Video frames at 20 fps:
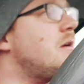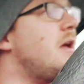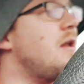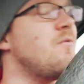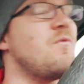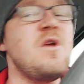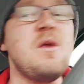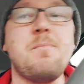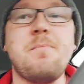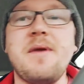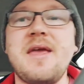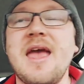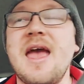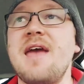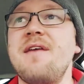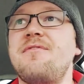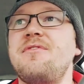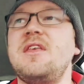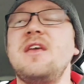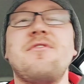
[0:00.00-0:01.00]
and we
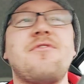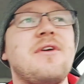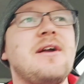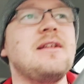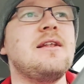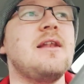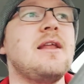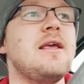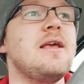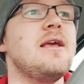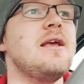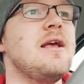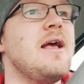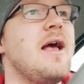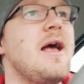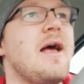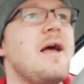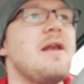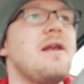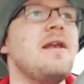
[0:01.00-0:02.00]
behave differently
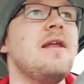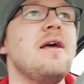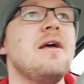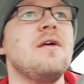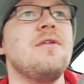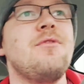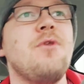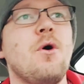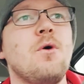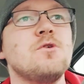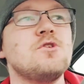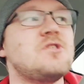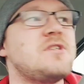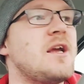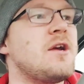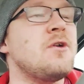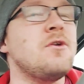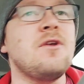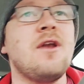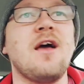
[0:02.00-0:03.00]
and those
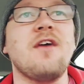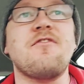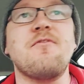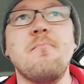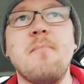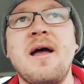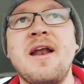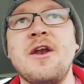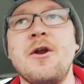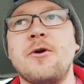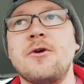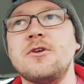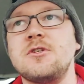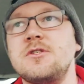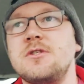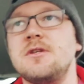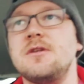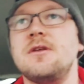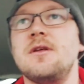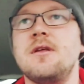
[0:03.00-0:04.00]
second life manners